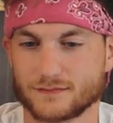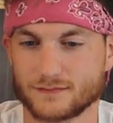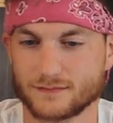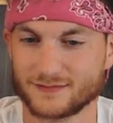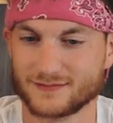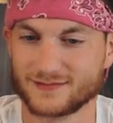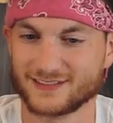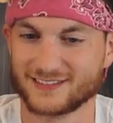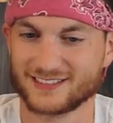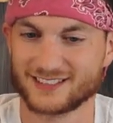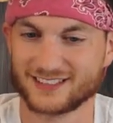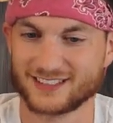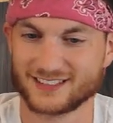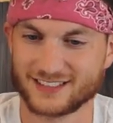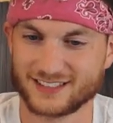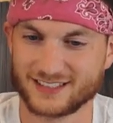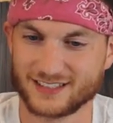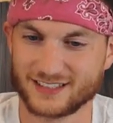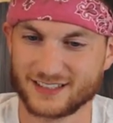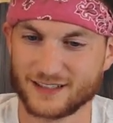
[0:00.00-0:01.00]

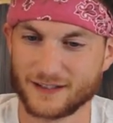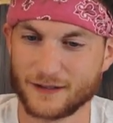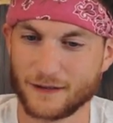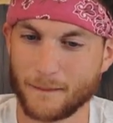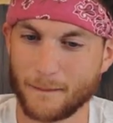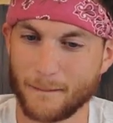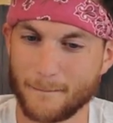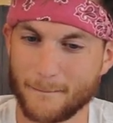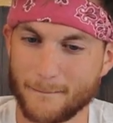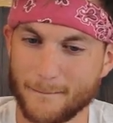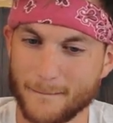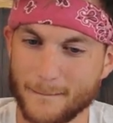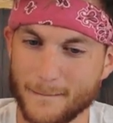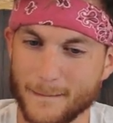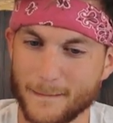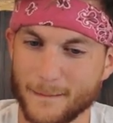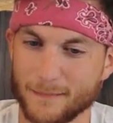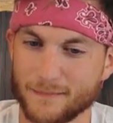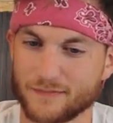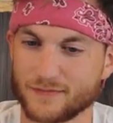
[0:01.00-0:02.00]

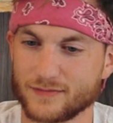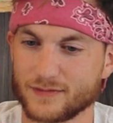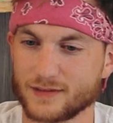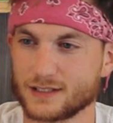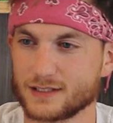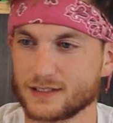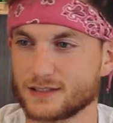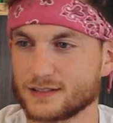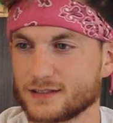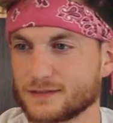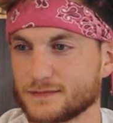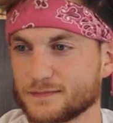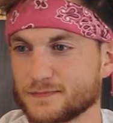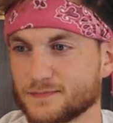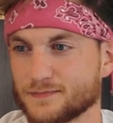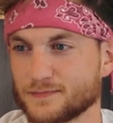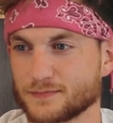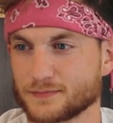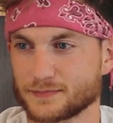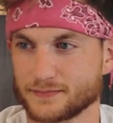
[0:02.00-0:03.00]

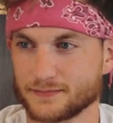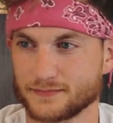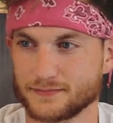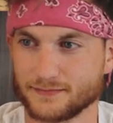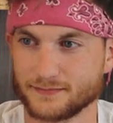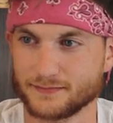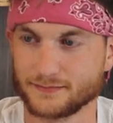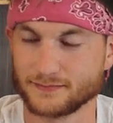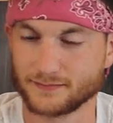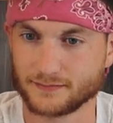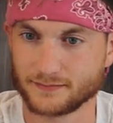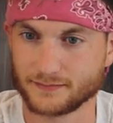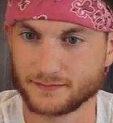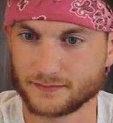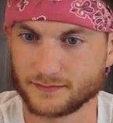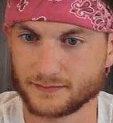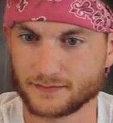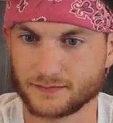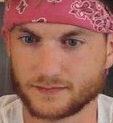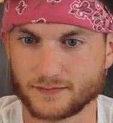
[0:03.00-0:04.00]

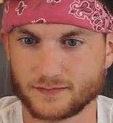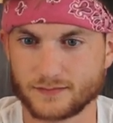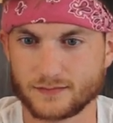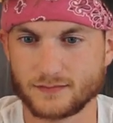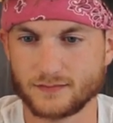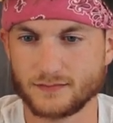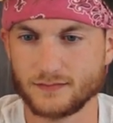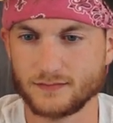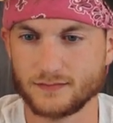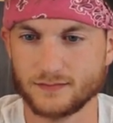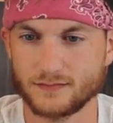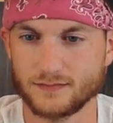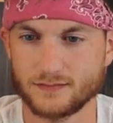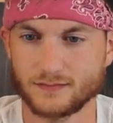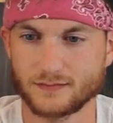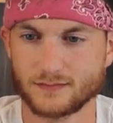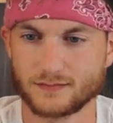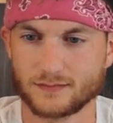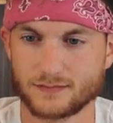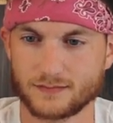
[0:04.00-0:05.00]

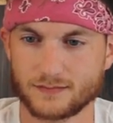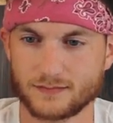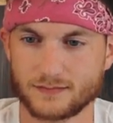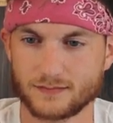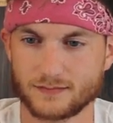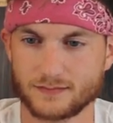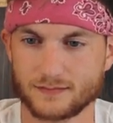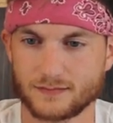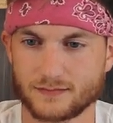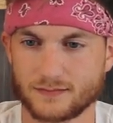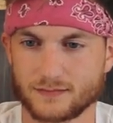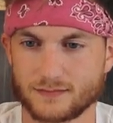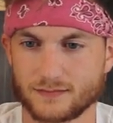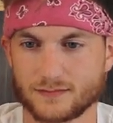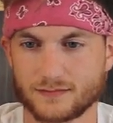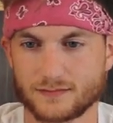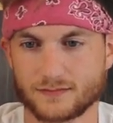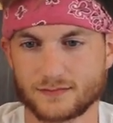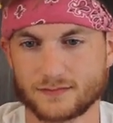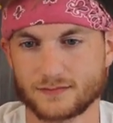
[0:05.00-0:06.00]

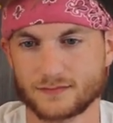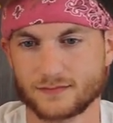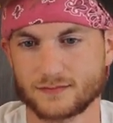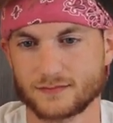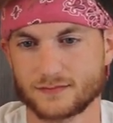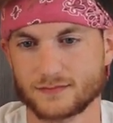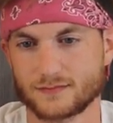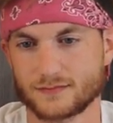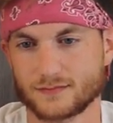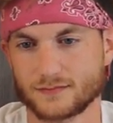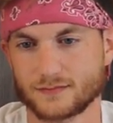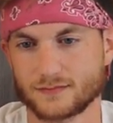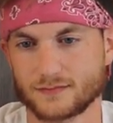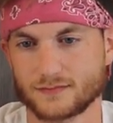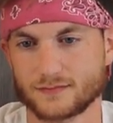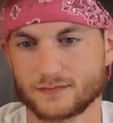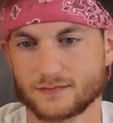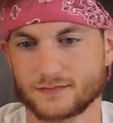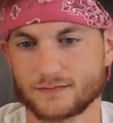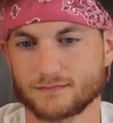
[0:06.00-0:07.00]

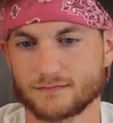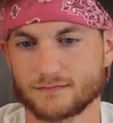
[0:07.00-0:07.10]
(not speaking)